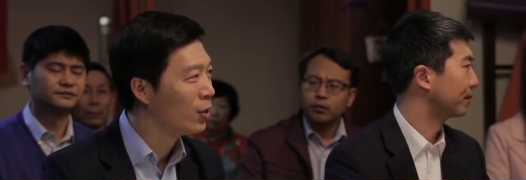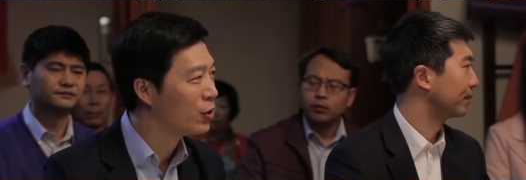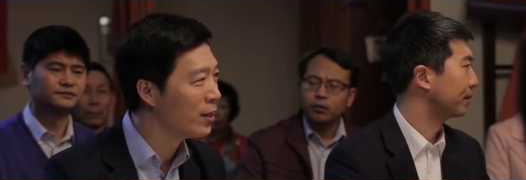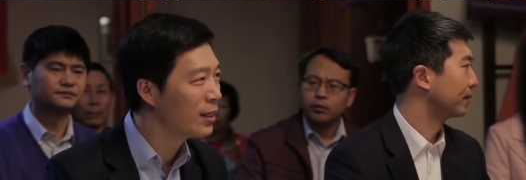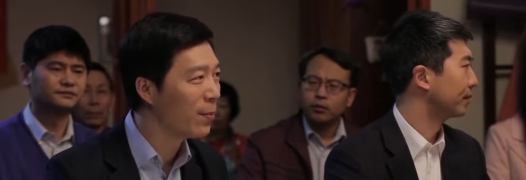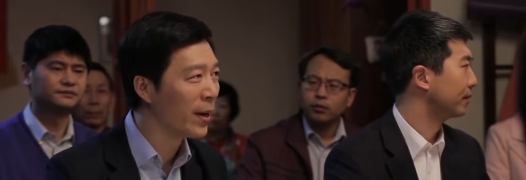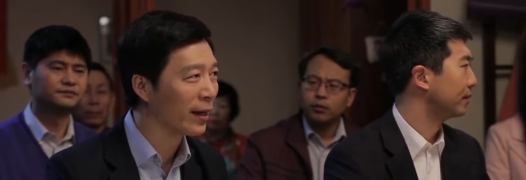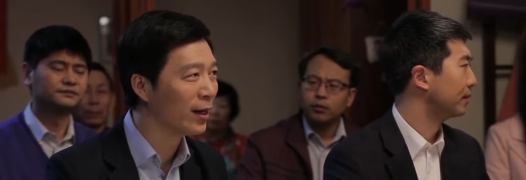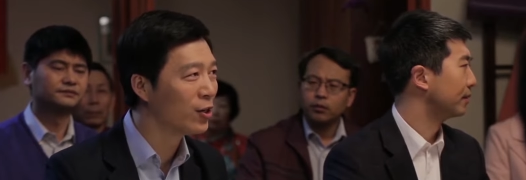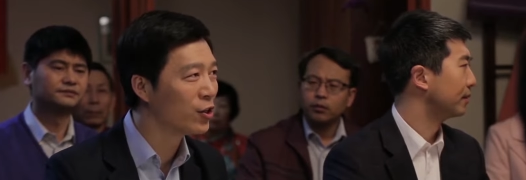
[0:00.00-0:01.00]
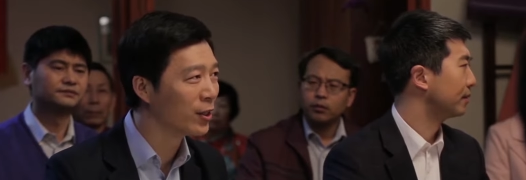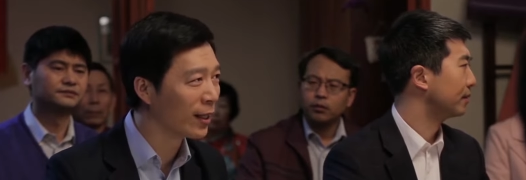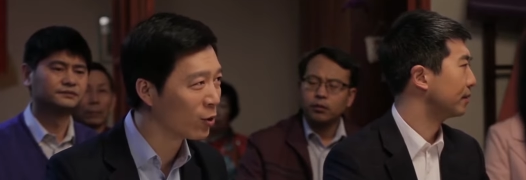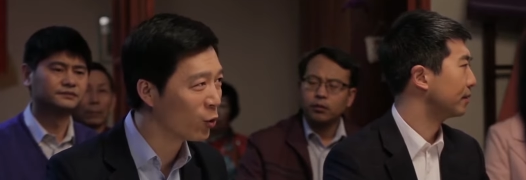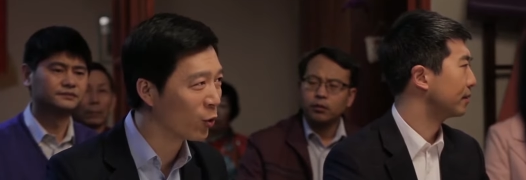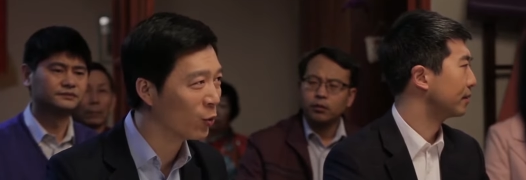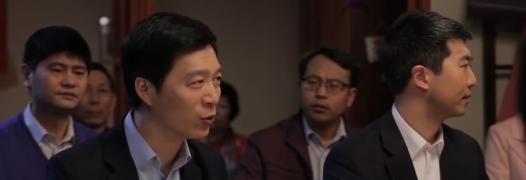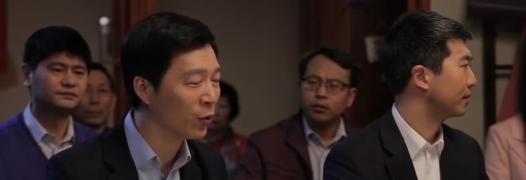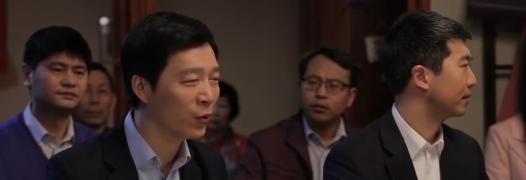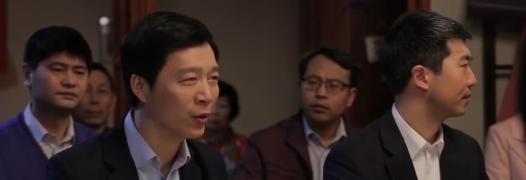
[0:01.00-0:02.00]
Speaker 1: in every age of his
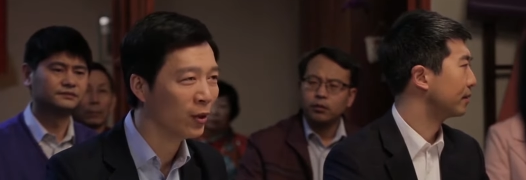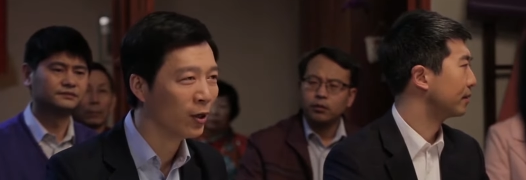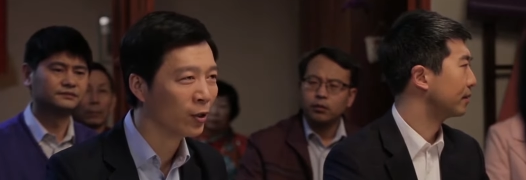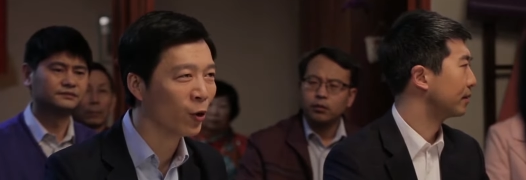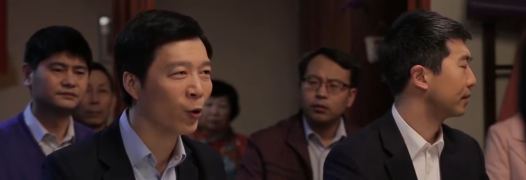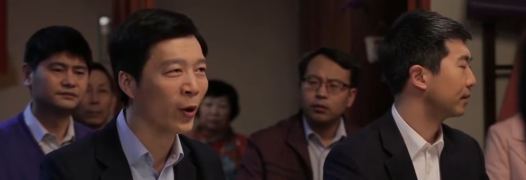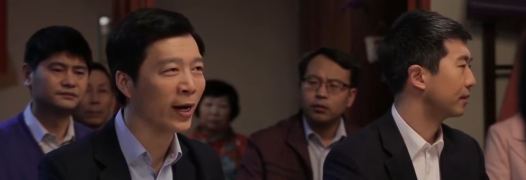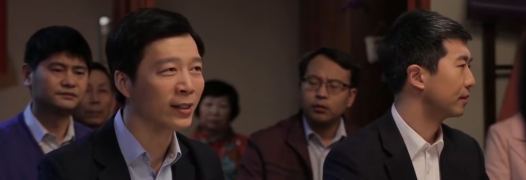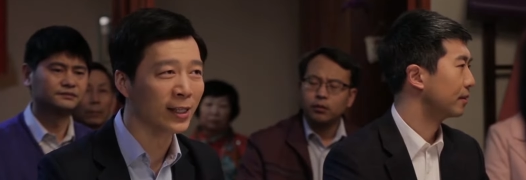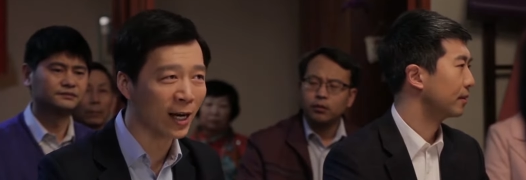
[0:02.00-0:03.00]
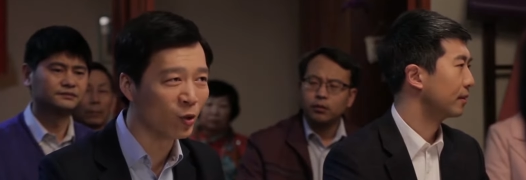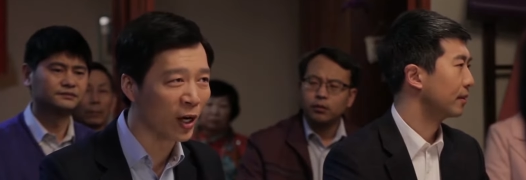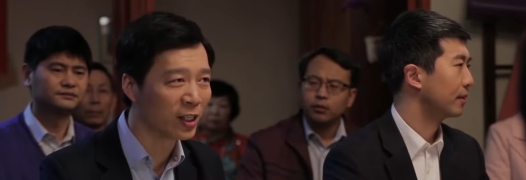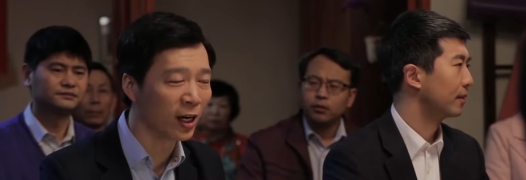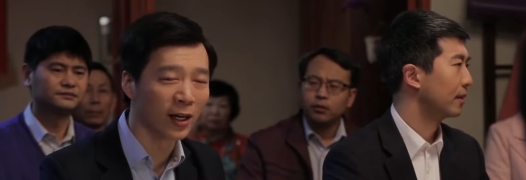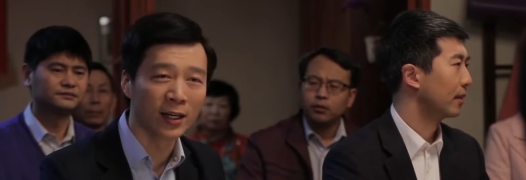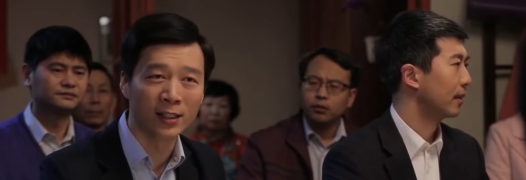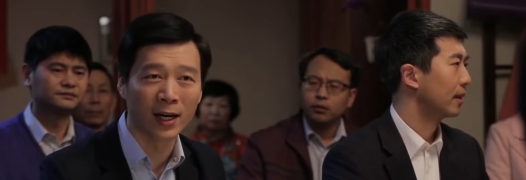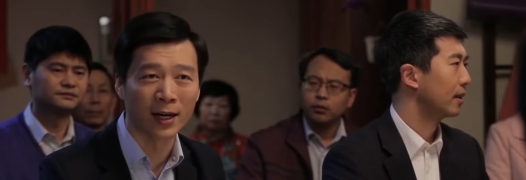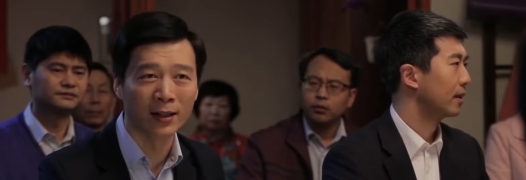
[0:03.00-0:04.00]
work, God chooses some
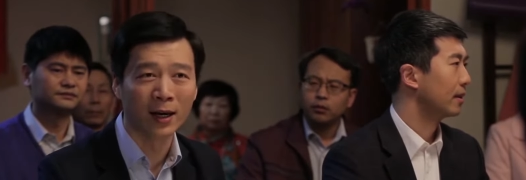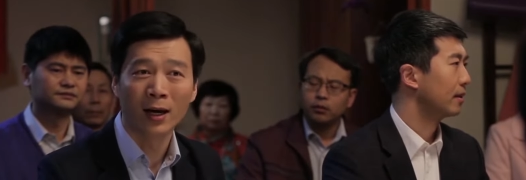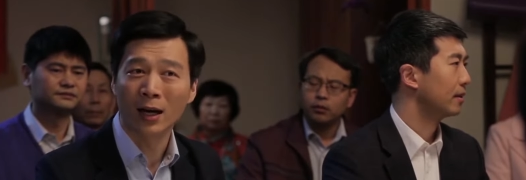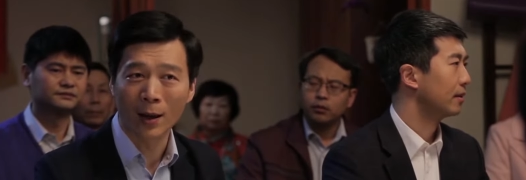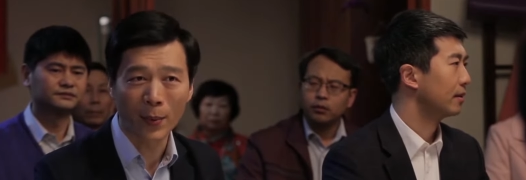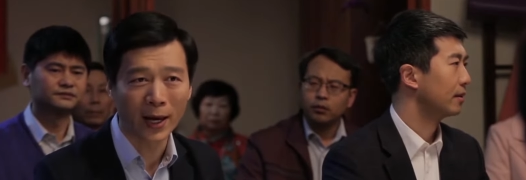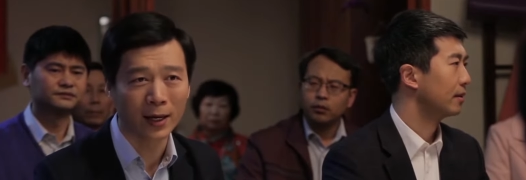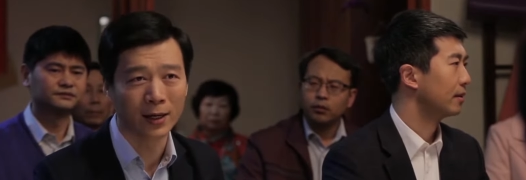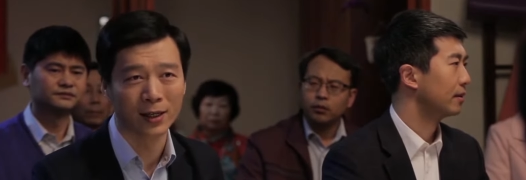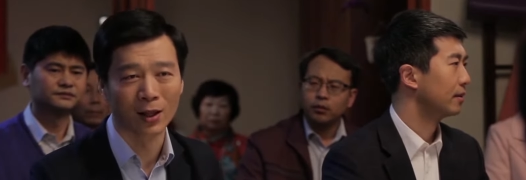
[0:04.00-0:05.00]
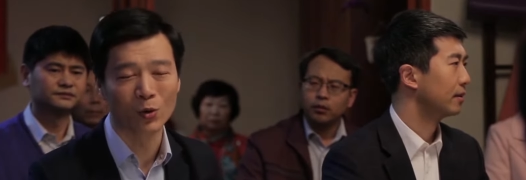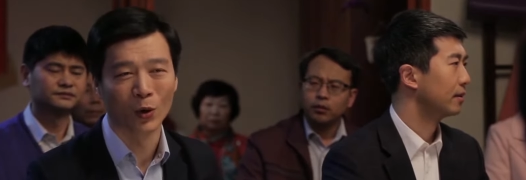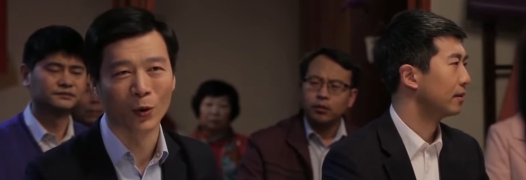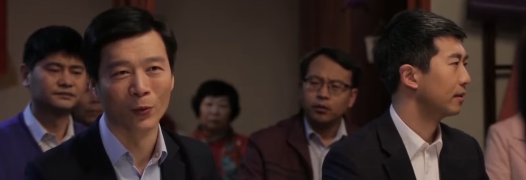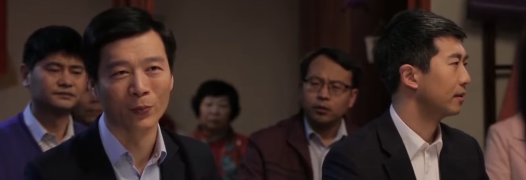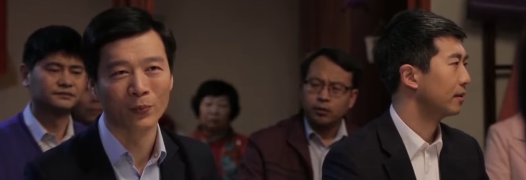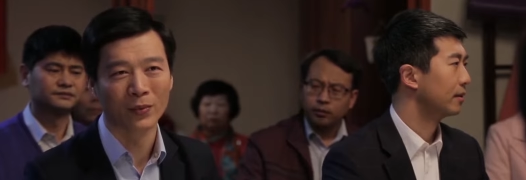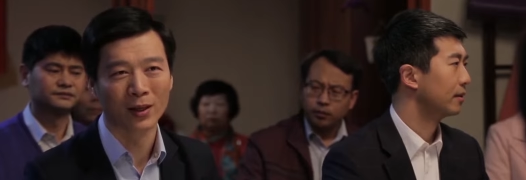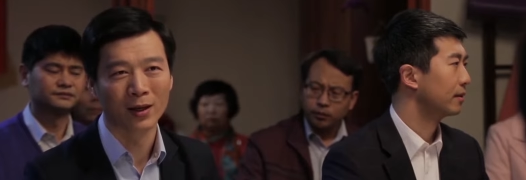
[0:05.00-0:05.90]
people to cooperate with his work.